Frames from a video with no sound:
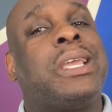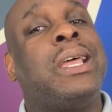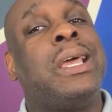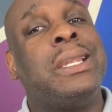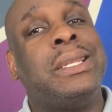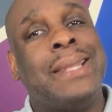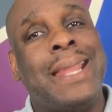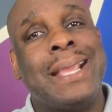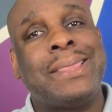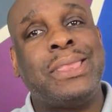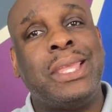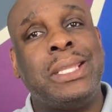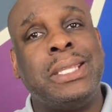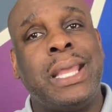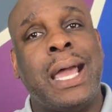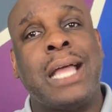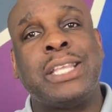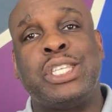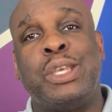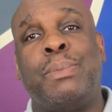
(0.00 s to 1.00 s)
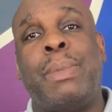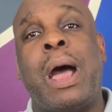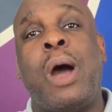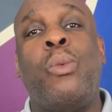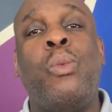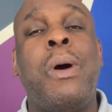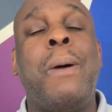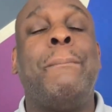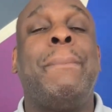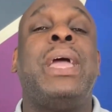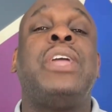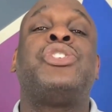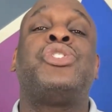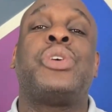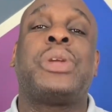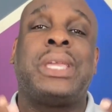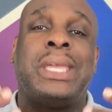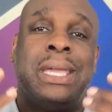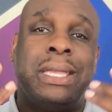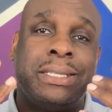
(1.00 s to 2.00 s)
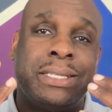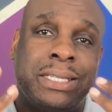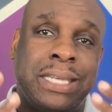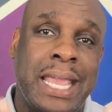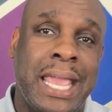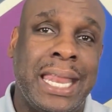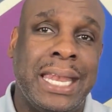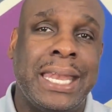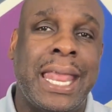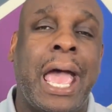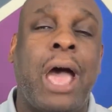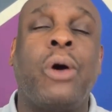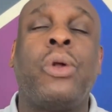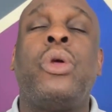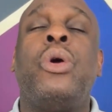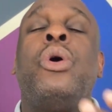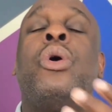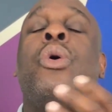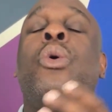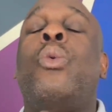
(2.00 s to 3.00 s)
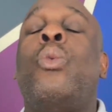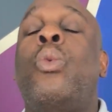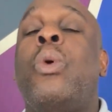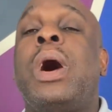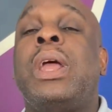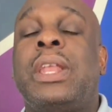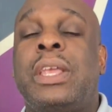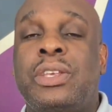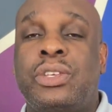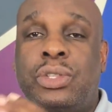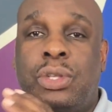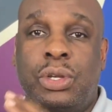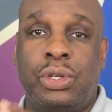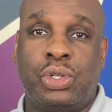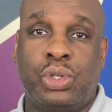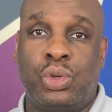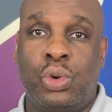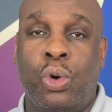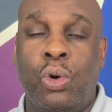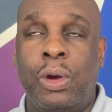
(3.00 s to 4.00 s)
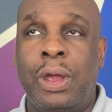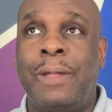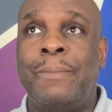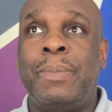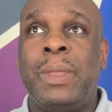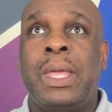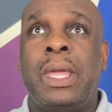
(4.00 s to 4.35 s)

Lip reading: connect the dots about what makes your kids stand out. What is their story?